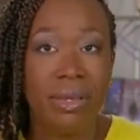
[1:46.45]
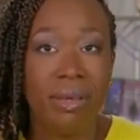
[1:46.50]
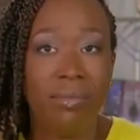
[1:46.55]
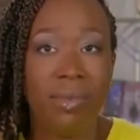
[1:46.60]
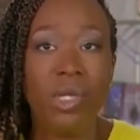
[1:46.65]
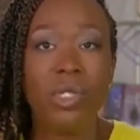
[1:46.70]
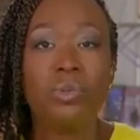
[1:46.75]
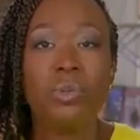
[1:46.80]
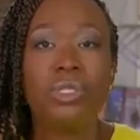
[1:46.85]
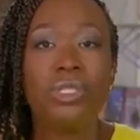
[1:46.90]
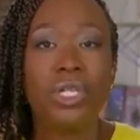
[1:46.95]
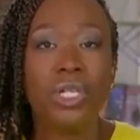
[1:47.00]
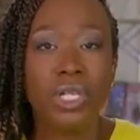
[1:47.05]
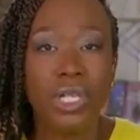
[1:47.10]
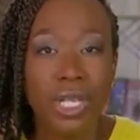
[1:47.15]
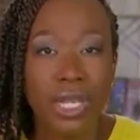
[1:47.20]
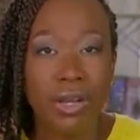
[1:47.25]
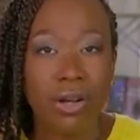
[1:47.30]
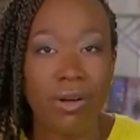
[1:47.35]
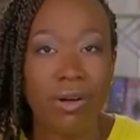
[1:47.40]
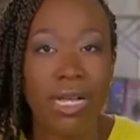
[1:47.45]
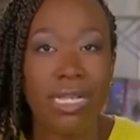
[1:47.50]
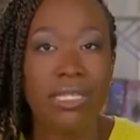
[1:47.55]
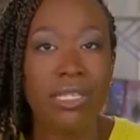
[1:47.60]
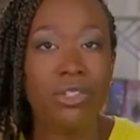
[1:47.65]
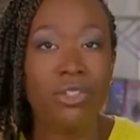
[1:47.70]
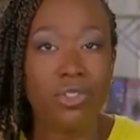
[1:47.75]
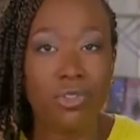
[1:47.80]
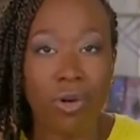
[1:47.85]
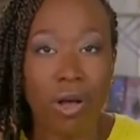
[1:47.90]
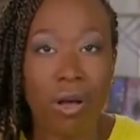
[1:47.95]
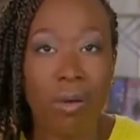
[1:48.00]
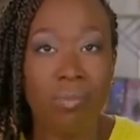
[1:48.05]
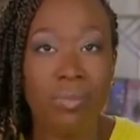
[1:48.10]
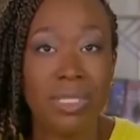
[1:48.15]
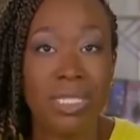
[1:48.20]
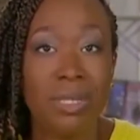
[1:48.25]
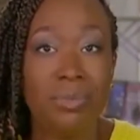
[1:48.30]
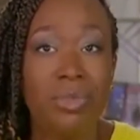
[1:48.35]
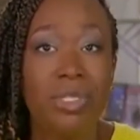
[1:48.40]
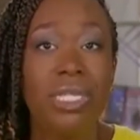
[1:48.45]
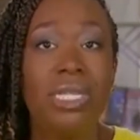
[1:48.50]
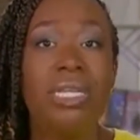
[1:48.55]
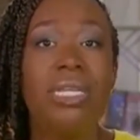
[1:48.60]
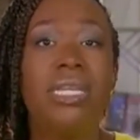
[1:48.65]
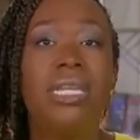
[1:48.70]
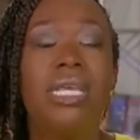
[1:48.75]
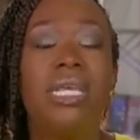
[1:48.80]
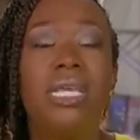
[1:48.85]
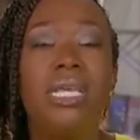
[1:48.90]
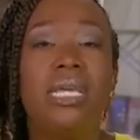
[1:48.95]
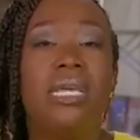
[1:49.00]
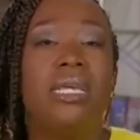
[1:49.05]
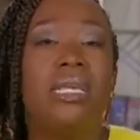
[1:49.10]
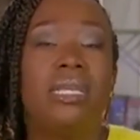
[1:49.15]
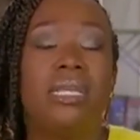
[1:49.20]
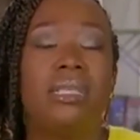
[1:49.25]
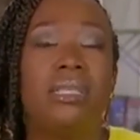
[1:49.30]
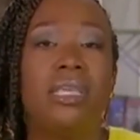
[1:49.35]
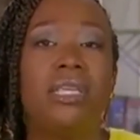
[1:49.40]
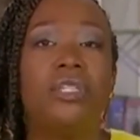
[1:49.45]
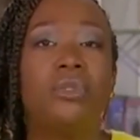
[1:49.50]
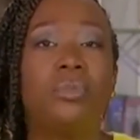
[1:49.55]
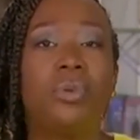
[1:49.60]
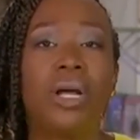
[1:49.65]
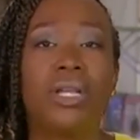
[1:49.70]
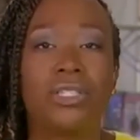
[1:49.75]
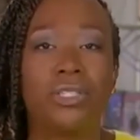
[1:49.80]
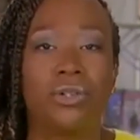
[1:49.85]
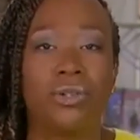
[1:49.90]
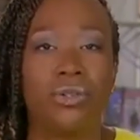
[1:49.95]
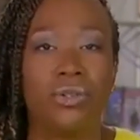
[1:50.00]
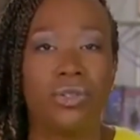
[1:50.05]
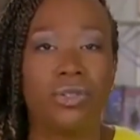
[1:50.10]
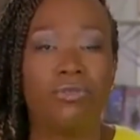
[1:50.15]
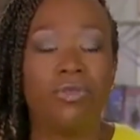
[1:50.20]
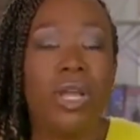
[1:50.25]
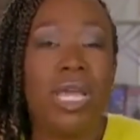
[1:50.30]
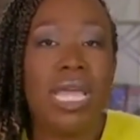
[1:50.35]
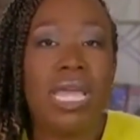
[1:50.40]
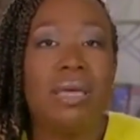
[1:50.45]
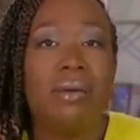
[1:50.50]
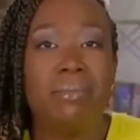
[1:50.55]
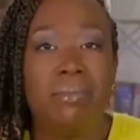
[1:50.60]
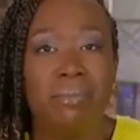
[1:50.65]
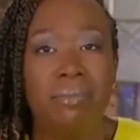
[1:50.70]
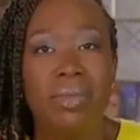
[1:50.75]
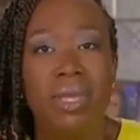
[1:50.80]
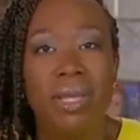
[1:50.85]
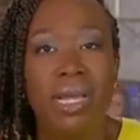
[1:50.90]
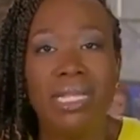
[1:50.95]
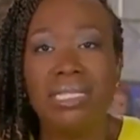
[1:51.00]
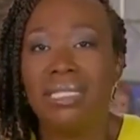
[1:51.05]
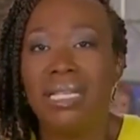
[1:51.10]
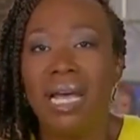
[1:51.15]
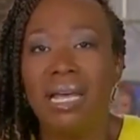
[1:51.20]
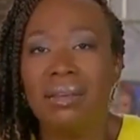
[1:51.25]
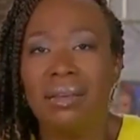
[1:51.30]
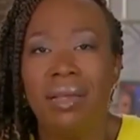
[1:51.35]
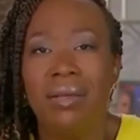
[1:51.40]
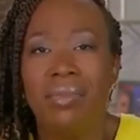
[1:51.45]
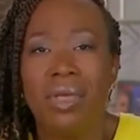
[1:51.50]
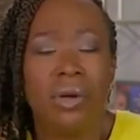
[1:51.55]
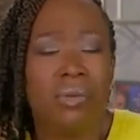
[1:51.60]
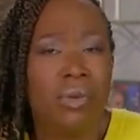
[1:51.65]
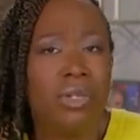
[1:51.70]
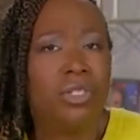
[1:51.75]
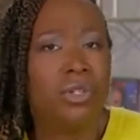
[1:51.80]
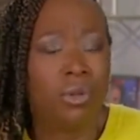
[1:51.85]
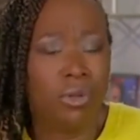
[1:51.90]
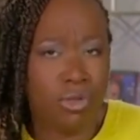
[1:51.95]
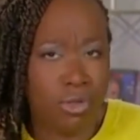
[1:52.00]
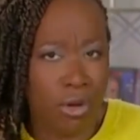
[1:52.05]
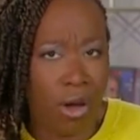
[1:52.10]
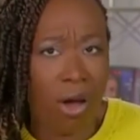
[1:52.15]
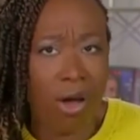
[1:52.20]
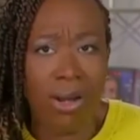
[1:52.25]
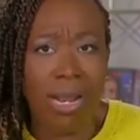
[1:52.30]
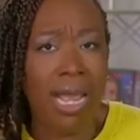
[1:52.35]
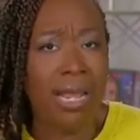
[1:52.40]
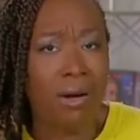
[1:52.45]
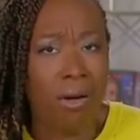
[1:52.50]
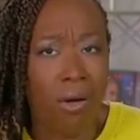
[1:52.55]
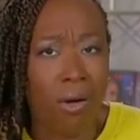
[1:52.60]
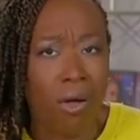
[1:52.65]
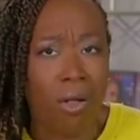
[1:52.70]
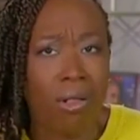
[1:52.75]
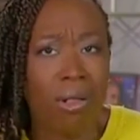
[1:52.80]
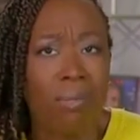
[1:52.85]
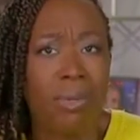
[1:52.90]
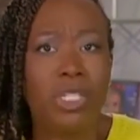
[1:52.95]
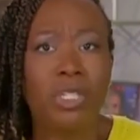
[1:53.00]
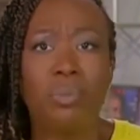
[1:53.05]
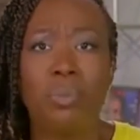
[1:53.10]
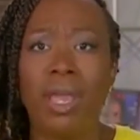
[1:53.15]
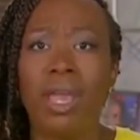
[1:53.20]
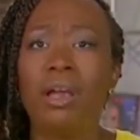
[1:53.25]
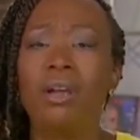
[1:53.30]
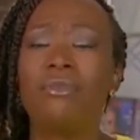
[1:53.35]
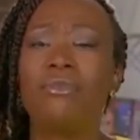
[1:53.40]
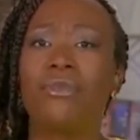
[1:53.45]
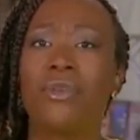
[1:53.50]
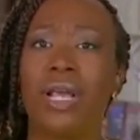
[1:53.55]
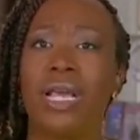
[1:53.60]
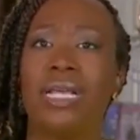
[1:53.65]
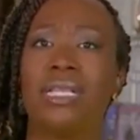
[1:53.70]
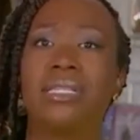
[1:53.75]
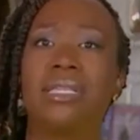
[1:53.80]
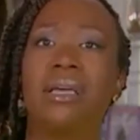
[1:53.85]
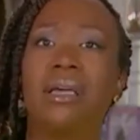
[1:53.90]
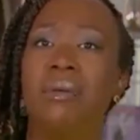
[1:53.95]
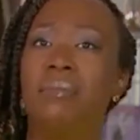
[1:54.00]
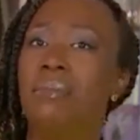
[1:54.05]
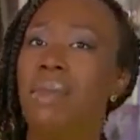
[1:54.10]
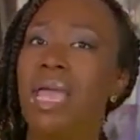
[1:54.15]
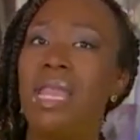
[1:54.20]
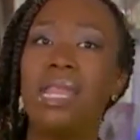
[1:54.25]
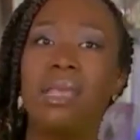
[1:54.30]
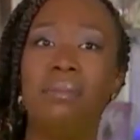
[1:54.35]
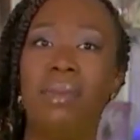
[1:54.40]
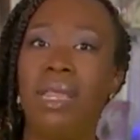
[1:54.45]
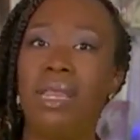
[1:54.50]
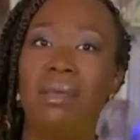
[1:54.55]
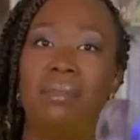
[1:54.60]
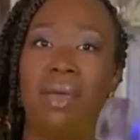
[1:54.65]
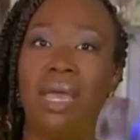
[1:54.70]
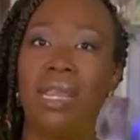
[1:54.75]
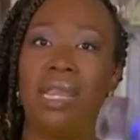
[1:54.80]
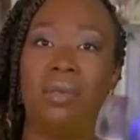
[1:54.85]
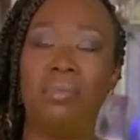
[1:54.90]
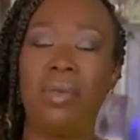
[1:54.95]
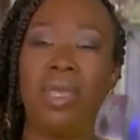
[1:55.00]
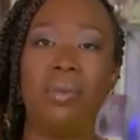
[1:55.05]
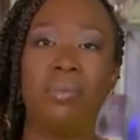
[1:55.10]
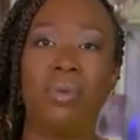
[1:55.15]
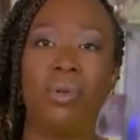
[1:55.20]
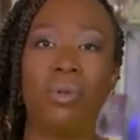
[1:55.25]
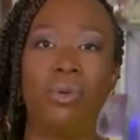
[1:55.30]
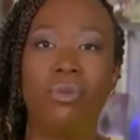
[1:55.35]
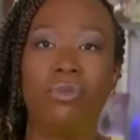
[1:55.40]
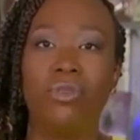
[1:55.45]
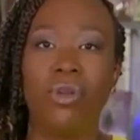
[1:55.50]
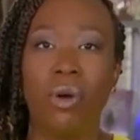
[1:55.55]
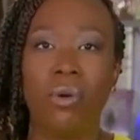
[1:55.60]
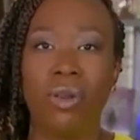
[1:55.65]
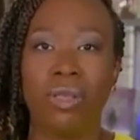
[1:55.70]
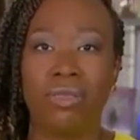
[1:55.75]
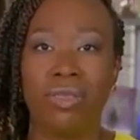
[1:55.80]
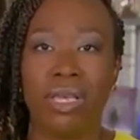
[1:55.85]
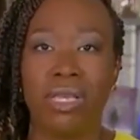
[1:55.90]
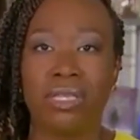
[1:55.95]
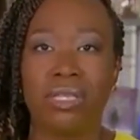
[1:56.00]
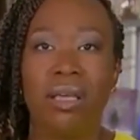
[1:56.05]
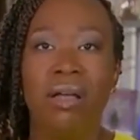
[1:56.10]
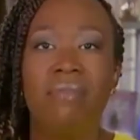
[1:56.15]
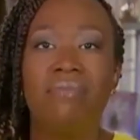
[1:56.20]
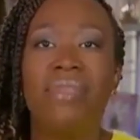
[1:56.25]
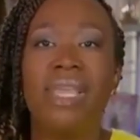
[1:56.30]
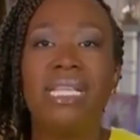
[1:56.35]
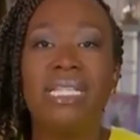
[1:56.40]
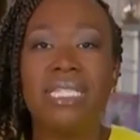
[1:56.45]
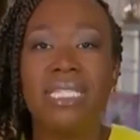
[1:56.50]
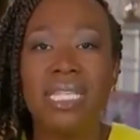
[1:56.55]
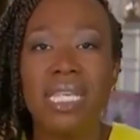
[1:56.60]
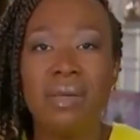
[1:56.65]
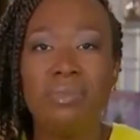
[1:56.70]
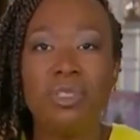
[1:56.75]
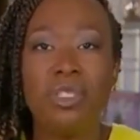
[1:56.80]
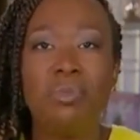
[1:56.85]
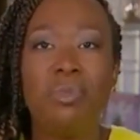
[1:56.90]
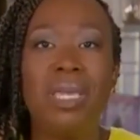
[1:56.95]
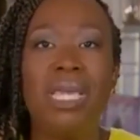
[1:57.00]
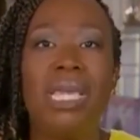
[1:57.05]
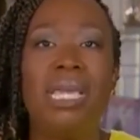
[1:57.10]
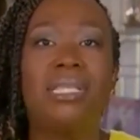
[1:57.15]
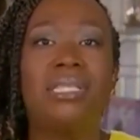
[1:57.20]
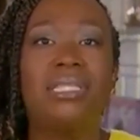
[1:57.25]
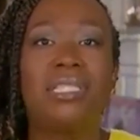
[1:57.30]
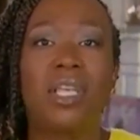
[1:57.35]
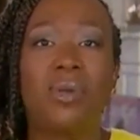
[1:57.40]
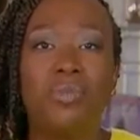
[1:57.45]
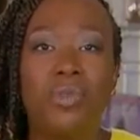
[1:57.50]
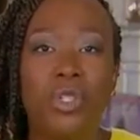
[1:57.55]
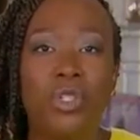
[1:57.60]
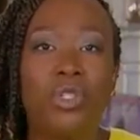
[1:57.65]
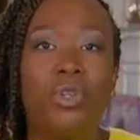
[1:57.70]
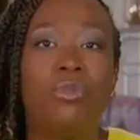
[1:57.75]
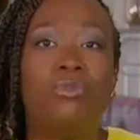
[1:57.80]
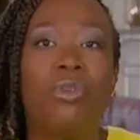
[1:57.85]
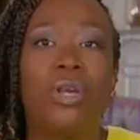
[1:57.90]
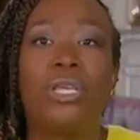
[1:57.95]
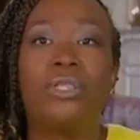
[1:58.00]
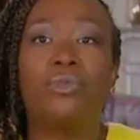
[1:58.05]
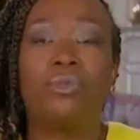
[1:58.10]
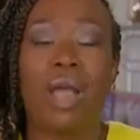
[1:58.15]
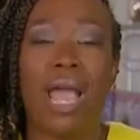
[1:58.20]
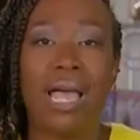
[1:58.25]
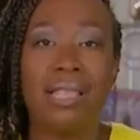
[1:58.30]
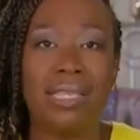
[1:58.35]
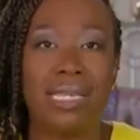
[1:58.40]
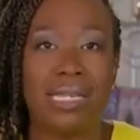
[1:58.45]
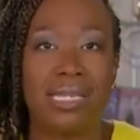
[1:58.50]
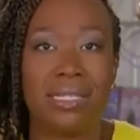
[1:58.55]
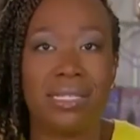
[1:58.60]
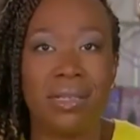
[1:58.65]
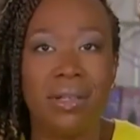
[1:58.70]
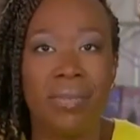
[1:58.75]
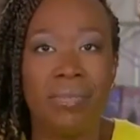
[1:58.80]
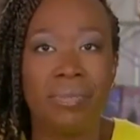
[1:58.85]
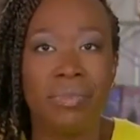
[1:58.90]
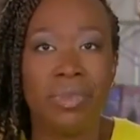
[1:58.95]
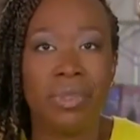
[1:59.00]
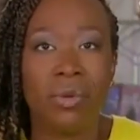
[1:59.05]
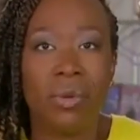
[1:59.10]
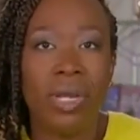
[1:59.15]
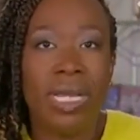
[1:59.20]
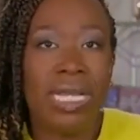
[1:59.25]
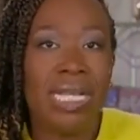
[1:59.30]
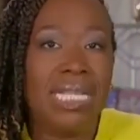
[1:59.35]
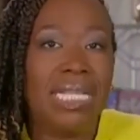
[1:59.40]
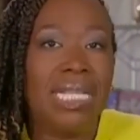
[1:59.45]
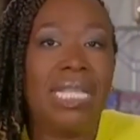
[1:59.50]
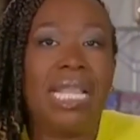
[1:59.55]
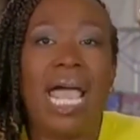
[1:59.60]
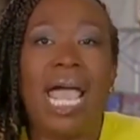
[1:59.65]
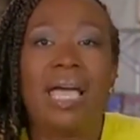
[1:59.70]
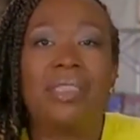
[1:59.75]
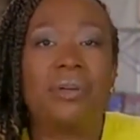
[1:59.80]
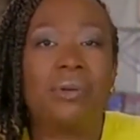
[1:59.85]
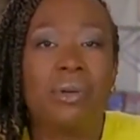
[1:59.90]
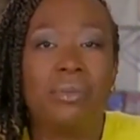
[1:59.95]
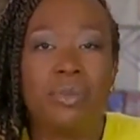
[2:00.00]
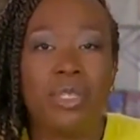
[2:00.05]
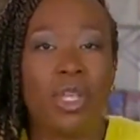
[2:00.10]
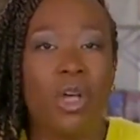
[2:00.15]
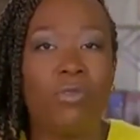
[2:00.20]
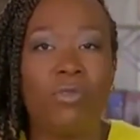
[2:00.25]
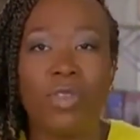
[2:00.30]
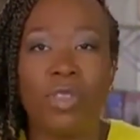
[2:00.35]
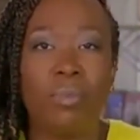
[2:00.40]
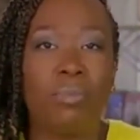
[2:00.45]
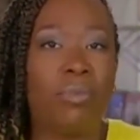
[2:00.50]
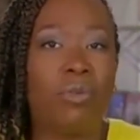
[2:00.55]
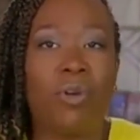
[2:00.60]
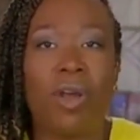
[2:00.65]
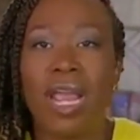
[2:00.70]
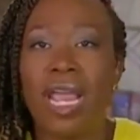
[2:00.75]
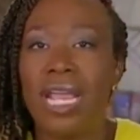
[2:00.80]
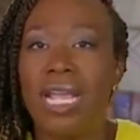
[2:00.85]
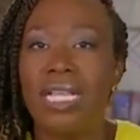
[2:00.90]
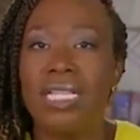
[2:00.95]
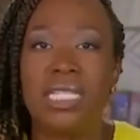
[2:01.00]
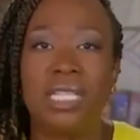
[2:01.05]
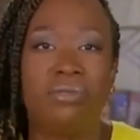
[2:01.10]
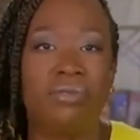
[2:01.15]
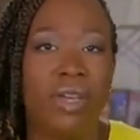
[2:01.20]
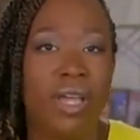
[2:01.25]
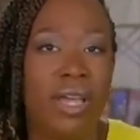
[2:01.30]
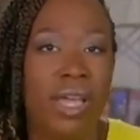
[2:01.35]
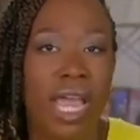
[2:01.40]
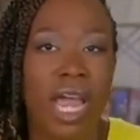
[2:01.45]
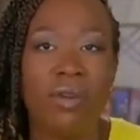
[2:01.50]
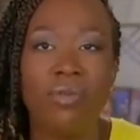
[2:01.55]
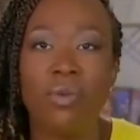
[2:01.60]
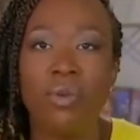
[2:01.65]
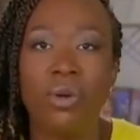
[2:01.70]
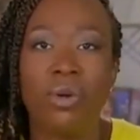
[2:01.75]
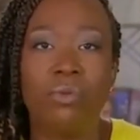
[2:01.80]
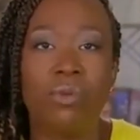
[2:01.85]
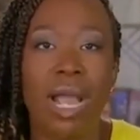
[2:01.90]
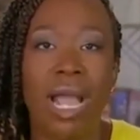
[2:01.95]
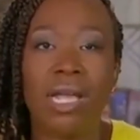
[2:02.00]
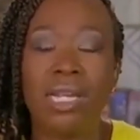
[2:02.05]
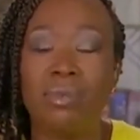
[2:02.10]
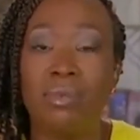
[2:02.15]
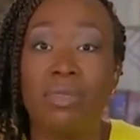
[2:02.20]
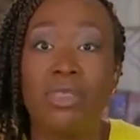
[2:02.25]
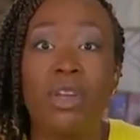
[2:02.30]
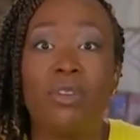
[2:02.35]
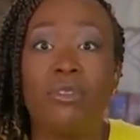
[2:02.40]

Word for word: Because what's clear is that Trump seems to need these pressers for him. It's not an original thought at all. But to paraphrase many, many, many people who've noted this, they seem to be his substitute for his rallies where he can lather himself in the praise of everyone around him that they're